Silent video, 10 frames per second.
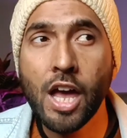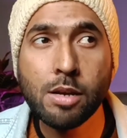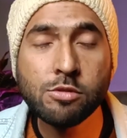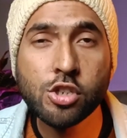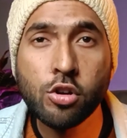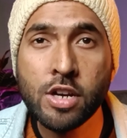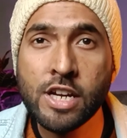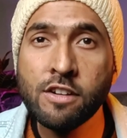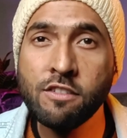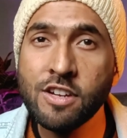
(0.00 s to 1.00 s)
I'm sure
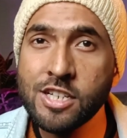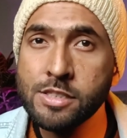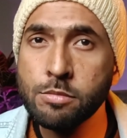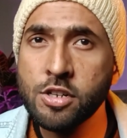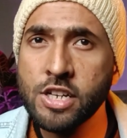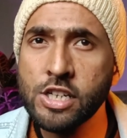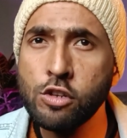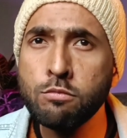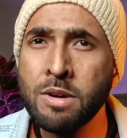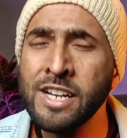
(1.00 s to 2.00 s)
it feels
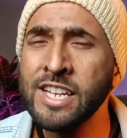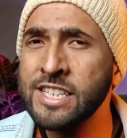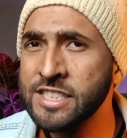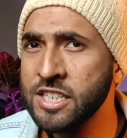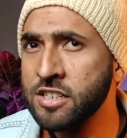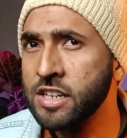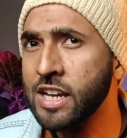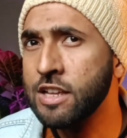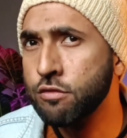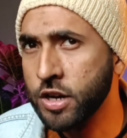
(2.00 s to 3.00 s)
productive, but is it
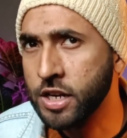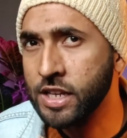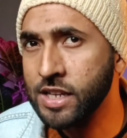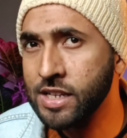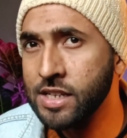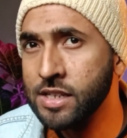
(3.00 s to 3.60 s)
really working?